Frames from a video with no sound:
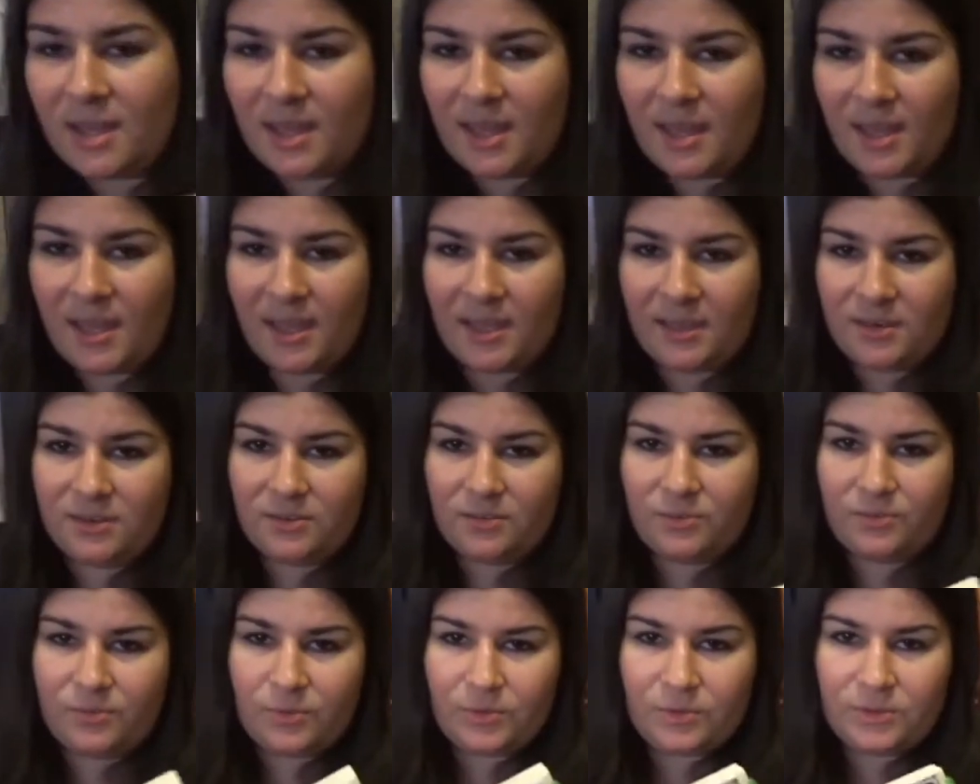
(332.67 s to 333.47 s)
And
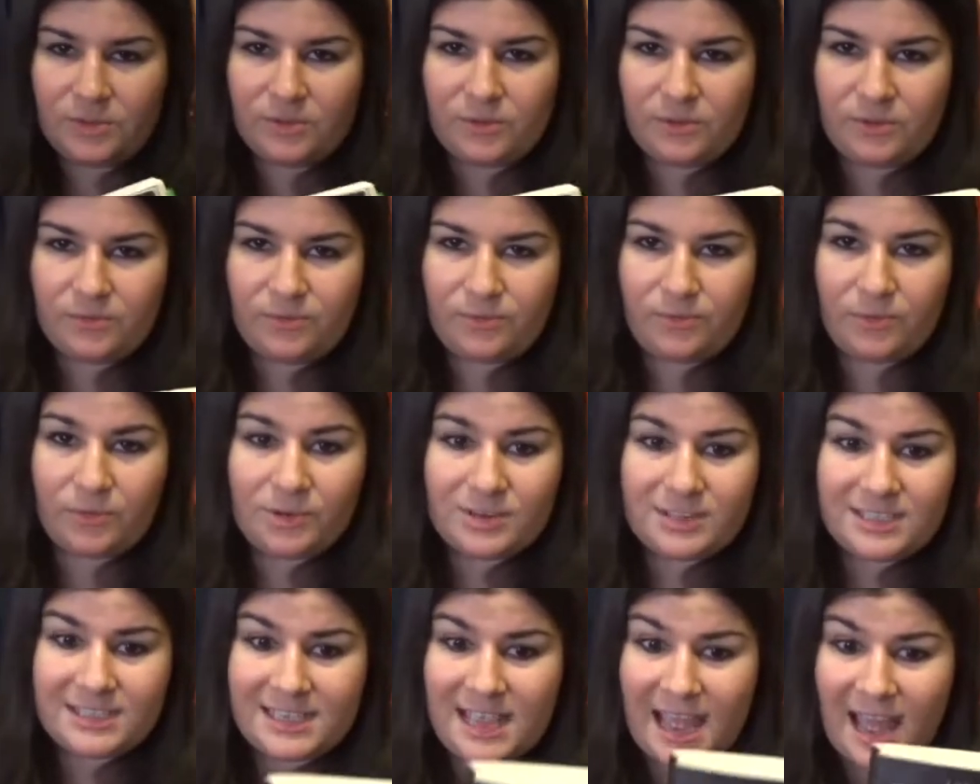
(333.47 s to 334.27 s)
for the
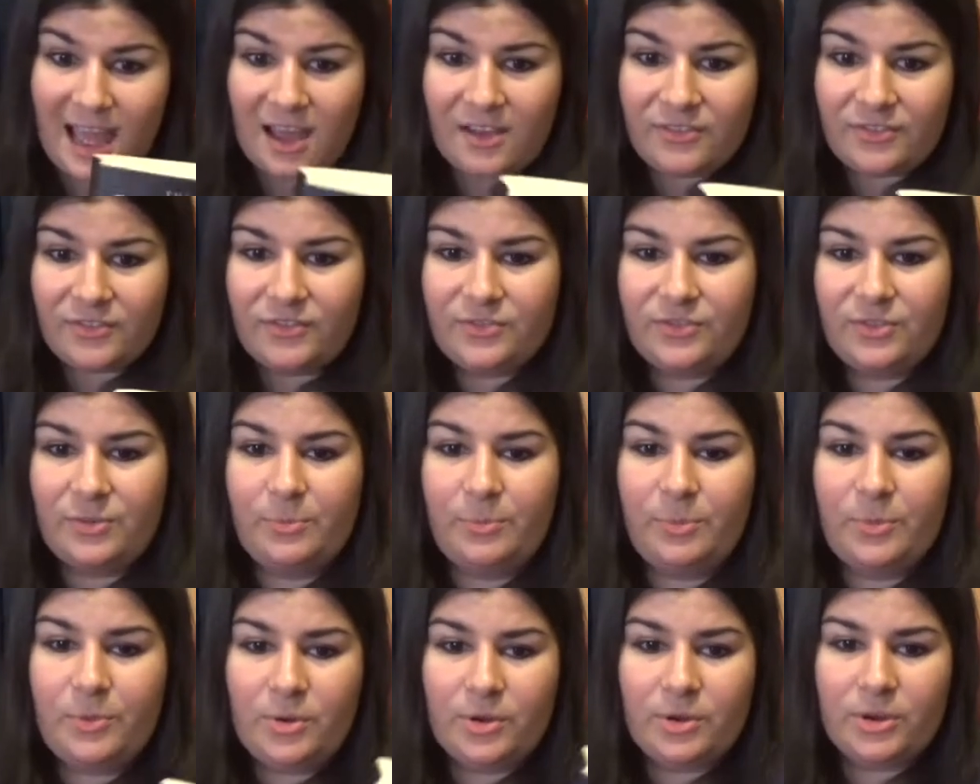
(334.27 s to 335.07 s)
first half of the
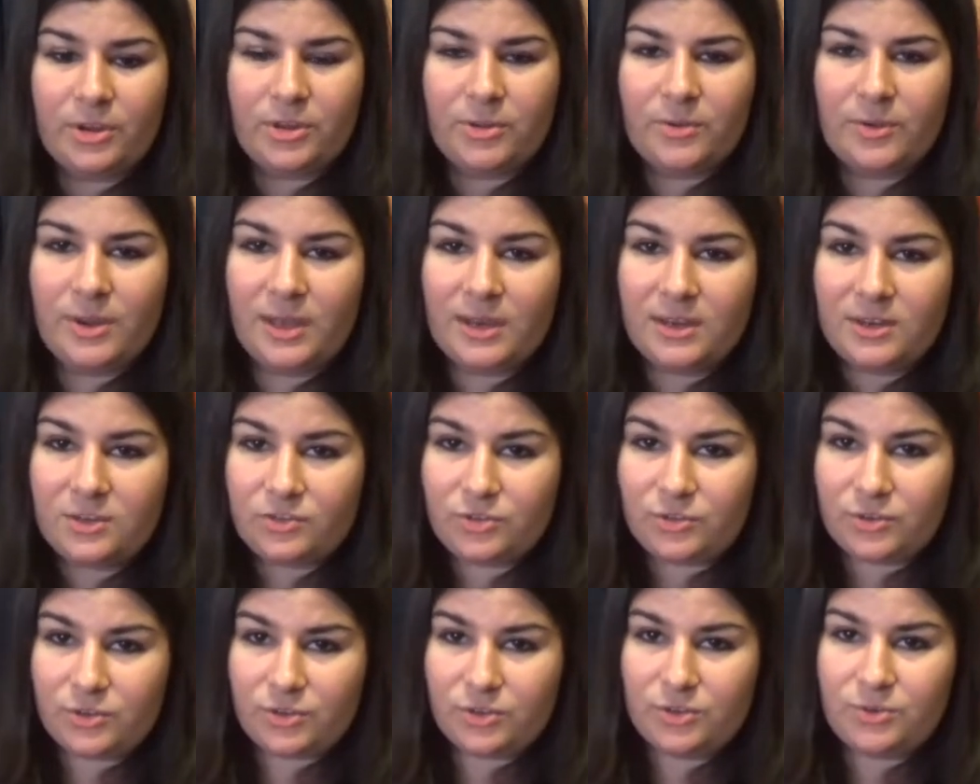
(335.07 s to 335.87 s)
book, you get
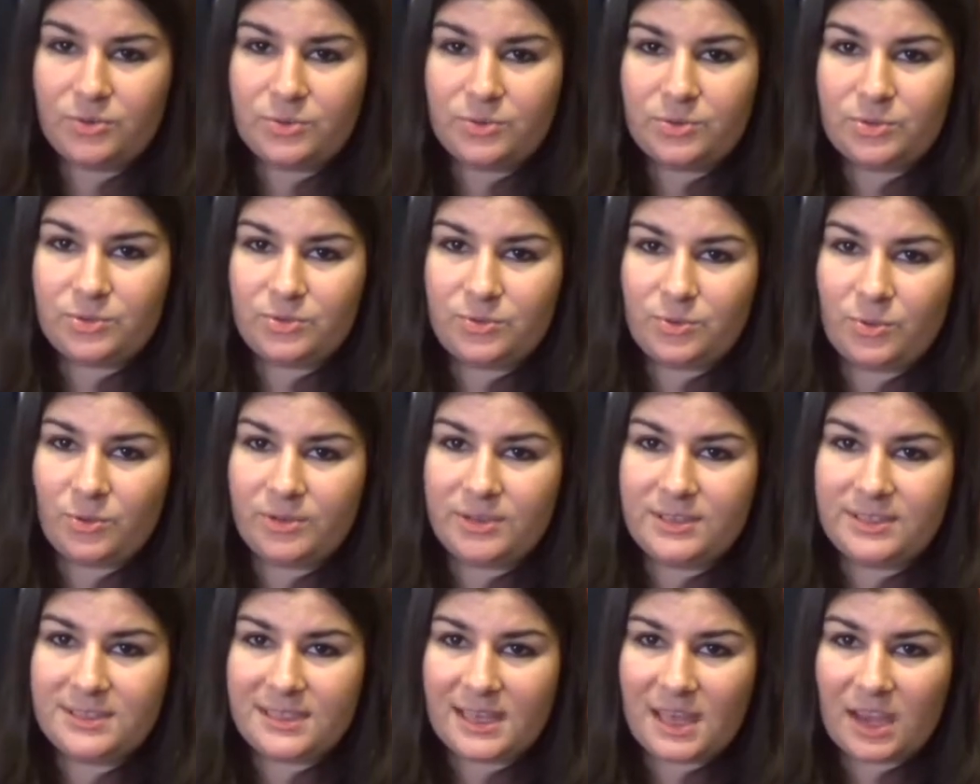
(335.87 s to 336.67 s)
introduced to all
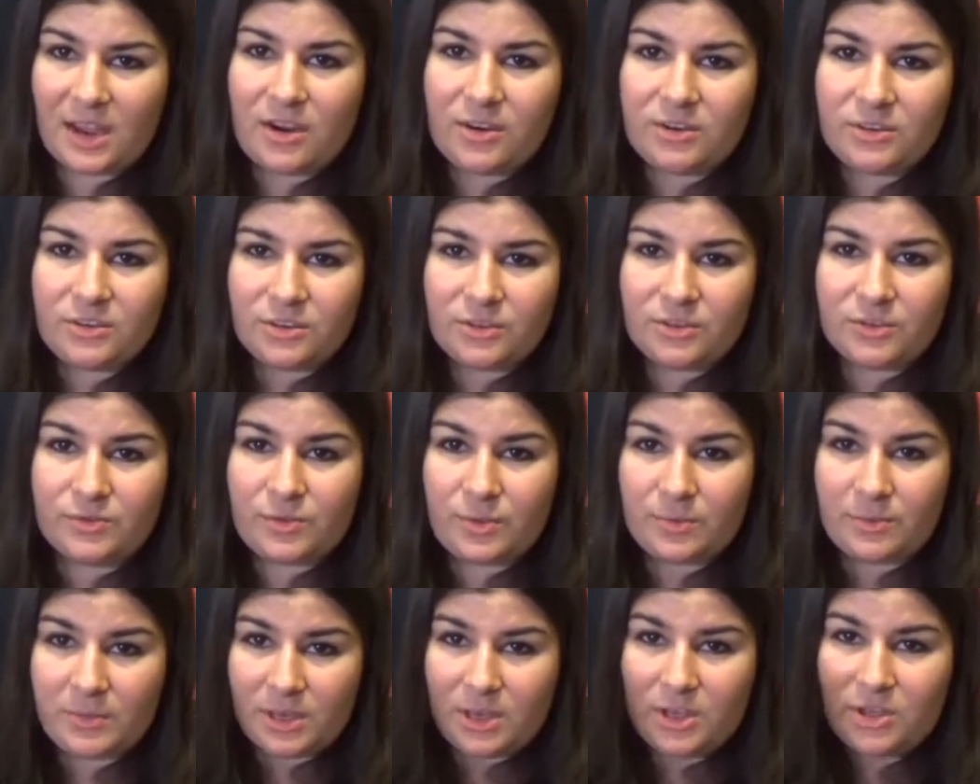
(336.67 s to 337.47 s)
these characters
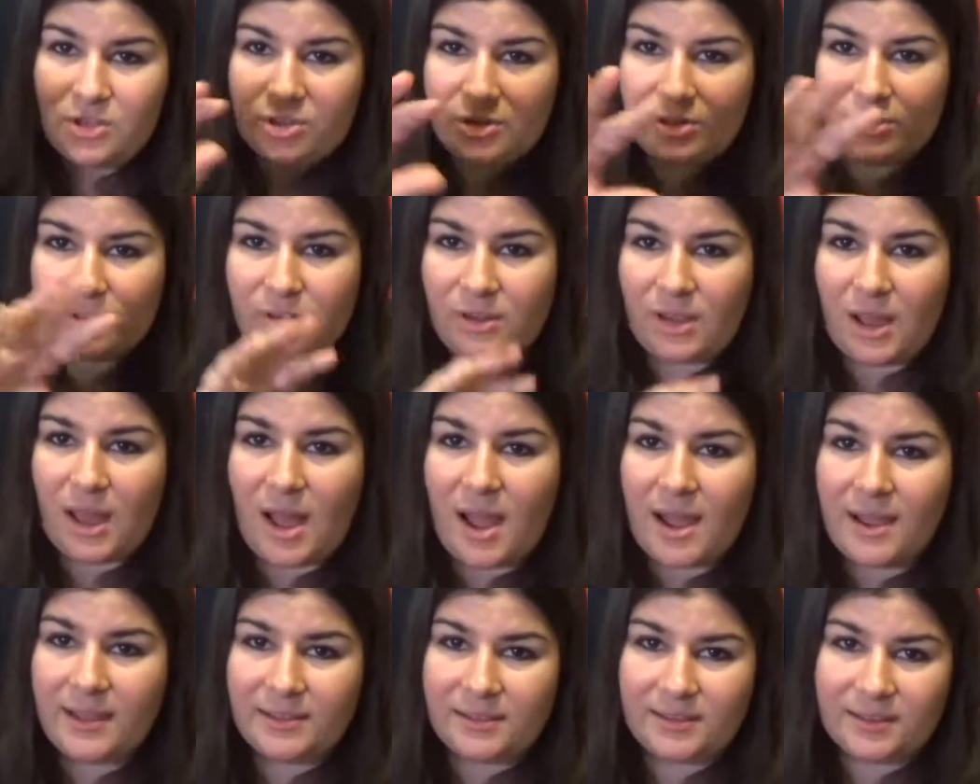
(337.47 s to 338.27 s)
from each little
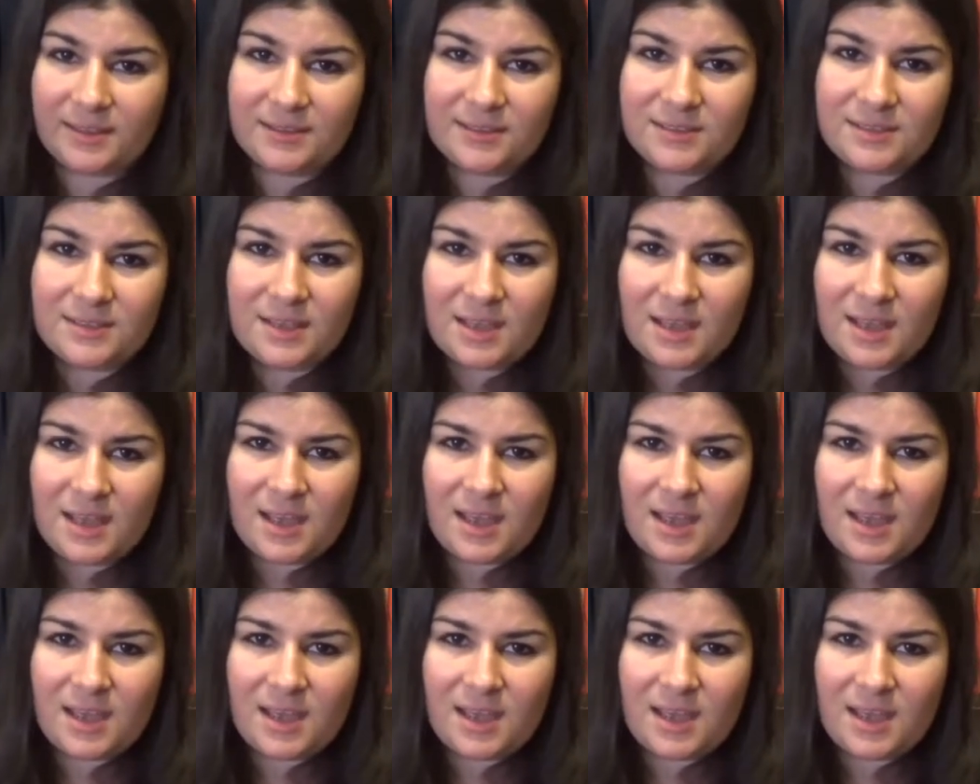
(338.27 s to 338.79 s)
island.